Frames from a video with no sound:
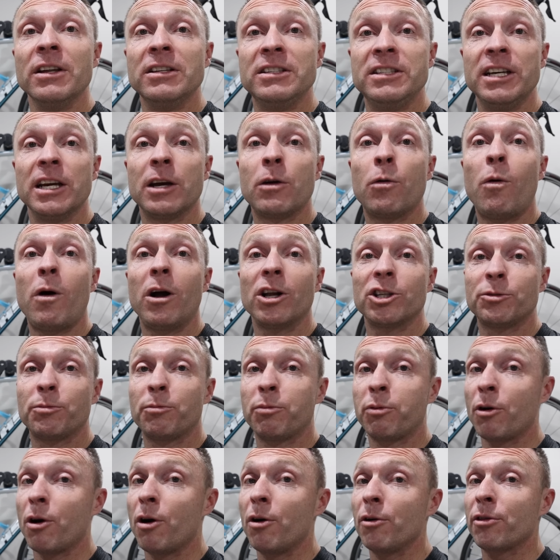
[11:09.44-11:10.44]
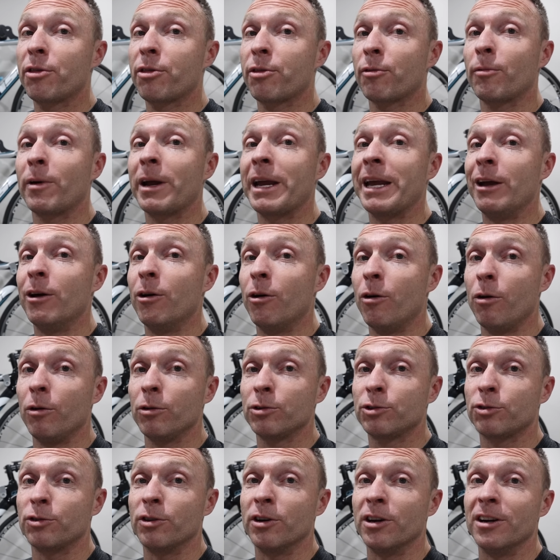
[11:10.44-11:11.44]
TicWatch Pro 3
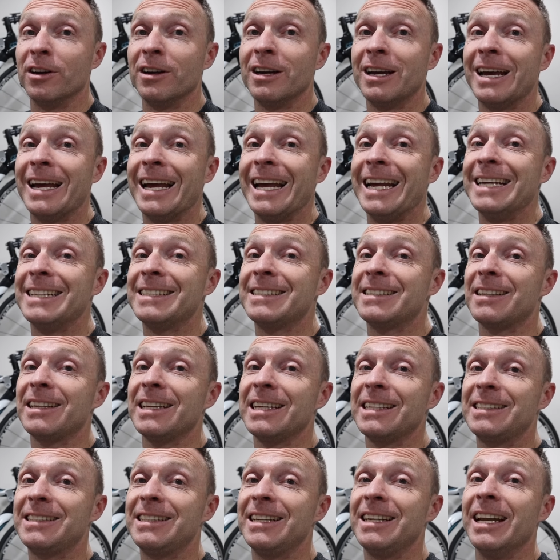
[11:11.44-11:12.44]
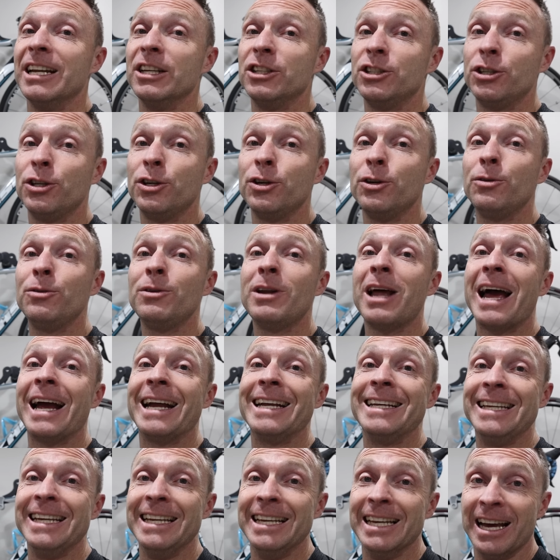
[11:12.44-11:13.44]
Ultra is listed at
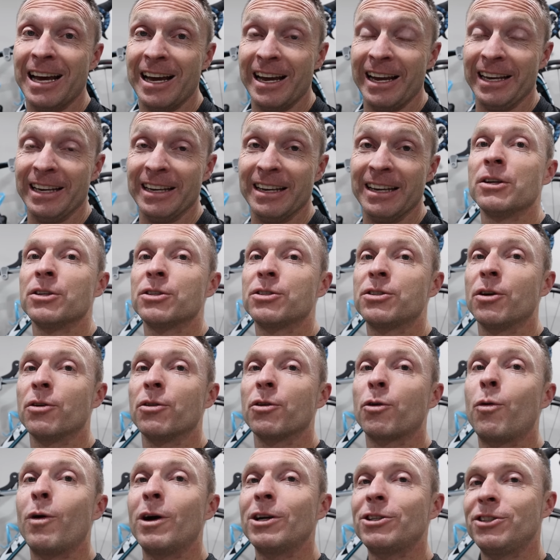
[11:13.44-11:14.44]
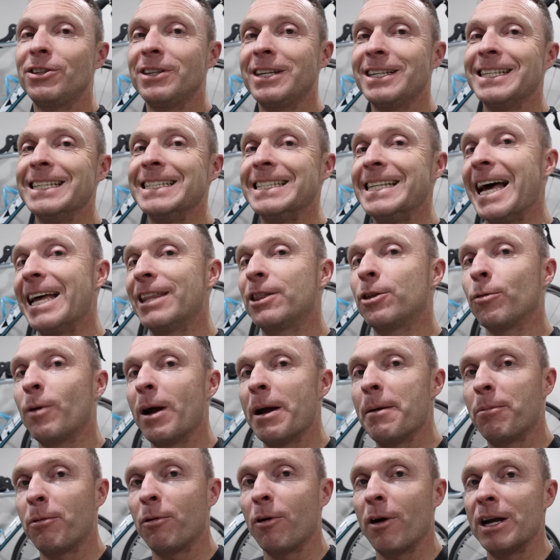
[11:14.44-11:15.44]
$299. So the question is that the
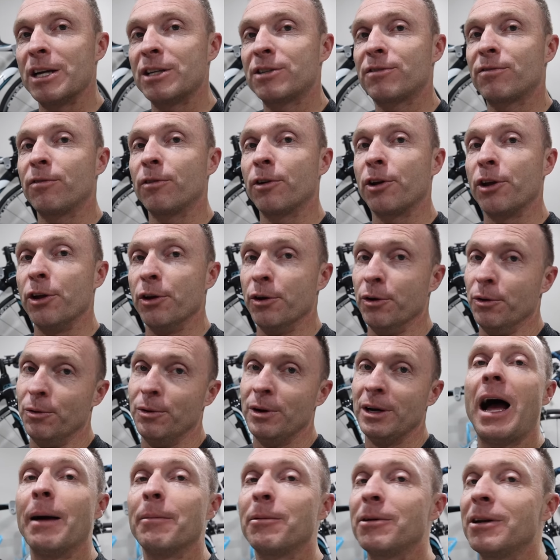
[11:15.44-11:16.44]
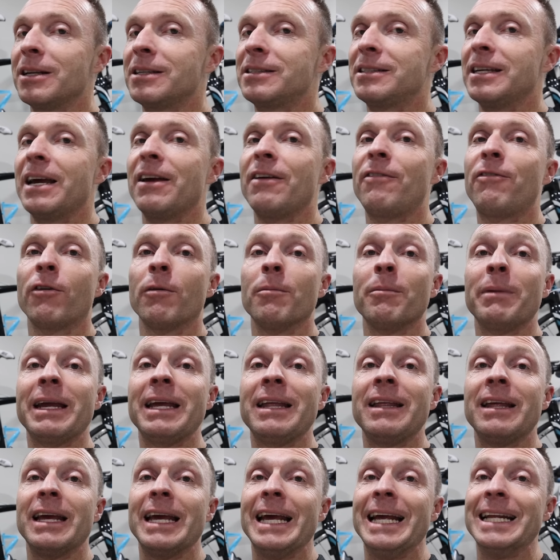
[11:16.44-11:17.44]
right price for you? I'm gonna say for
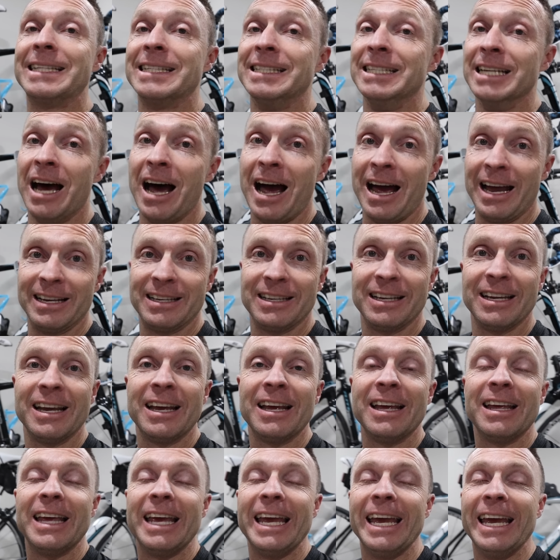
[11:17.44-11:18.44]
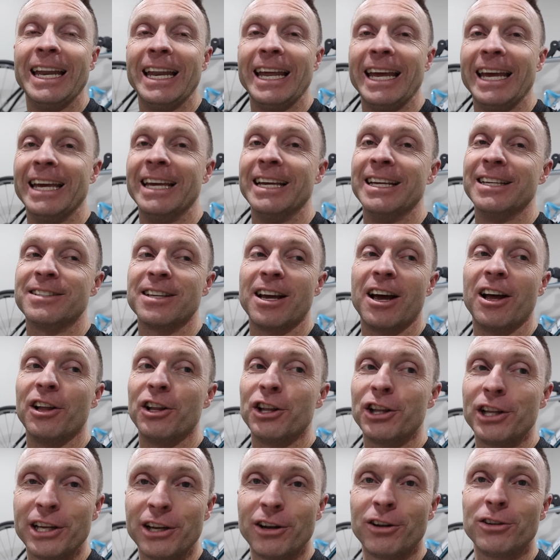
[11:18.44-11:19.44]
me, it's not. It is a
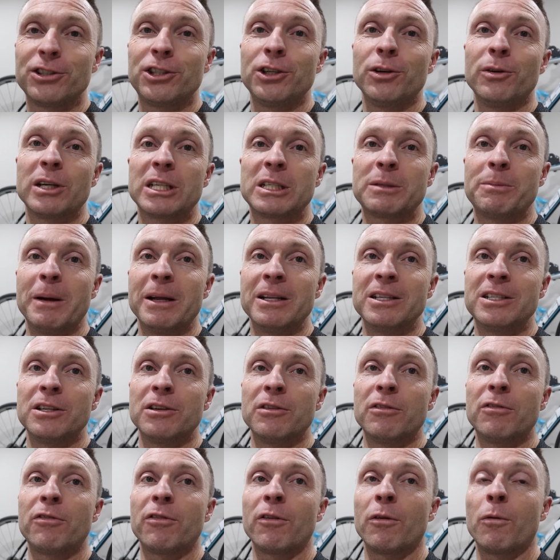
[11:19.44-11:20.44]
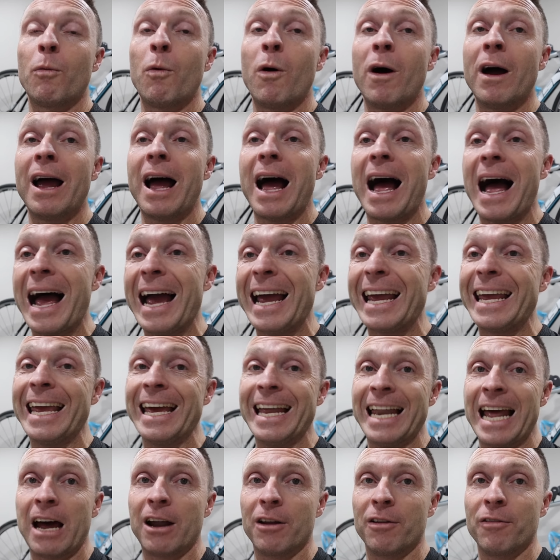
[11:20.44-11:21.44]
little too expensive for what I
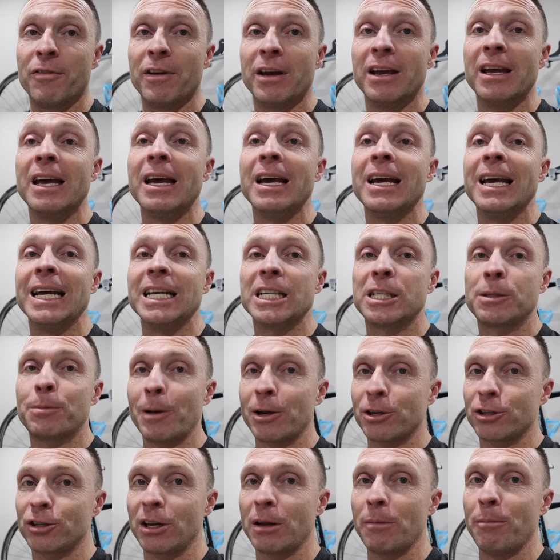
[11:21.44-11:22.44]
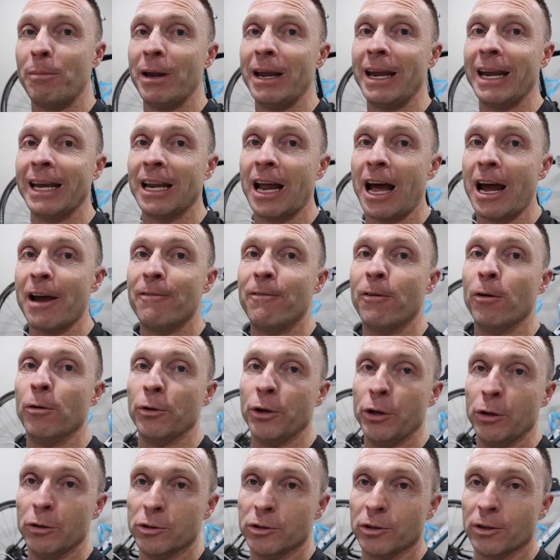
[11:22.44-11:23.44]
get out of it, especially being an iPhone
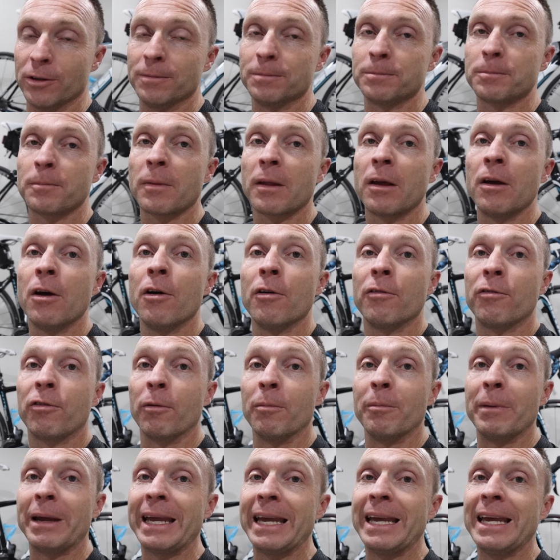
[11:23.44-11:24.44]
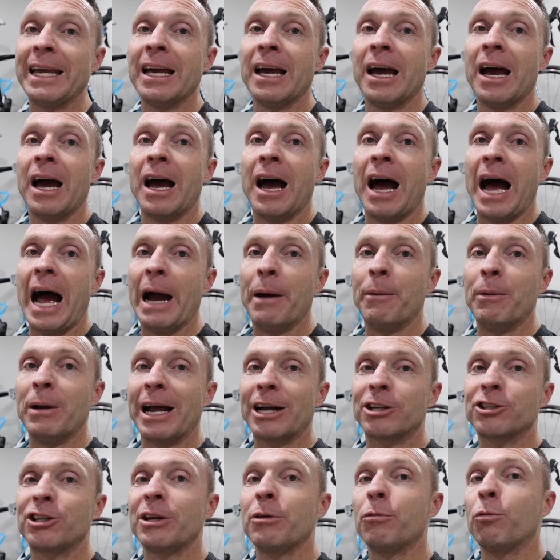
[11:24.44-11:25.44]
user. For me, I would
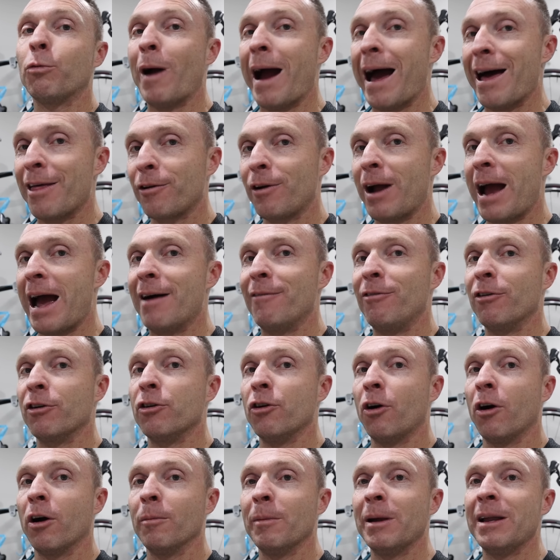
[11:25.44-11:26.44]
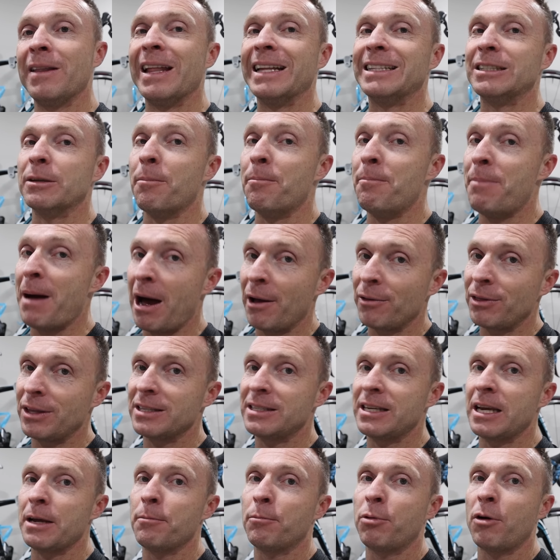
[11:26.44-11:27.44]
actually rather have a Garmin that's about the
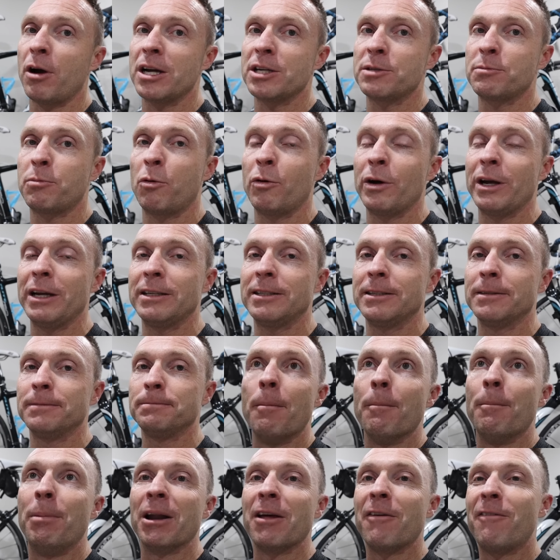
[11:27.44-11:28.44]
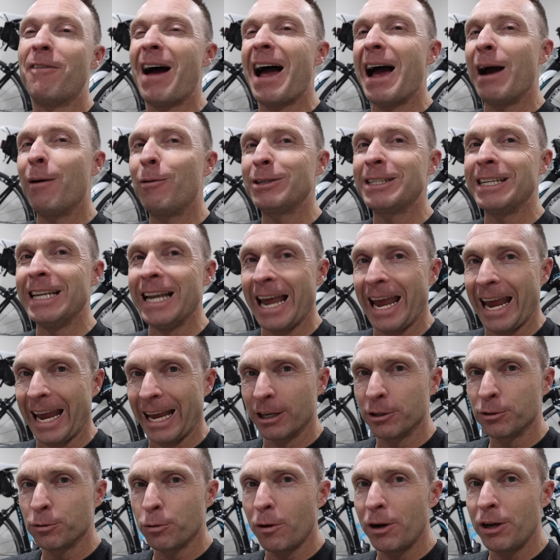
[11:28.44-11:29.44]
same price point. But if I was an
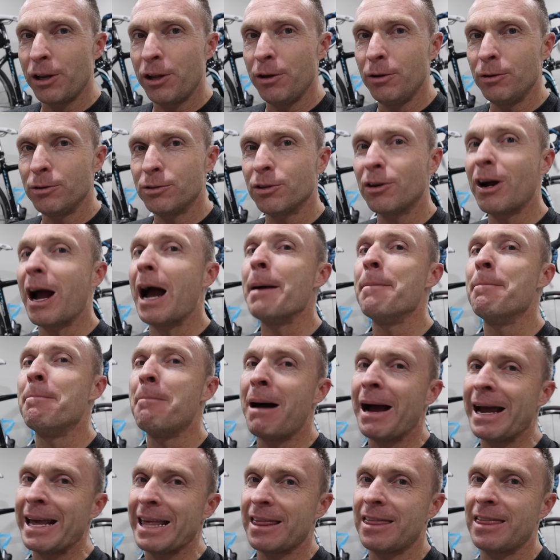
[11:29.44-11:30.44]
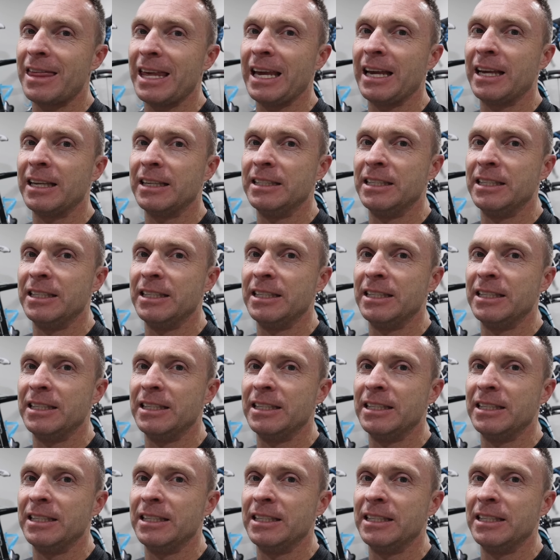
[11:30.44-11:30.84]
Android user, I might think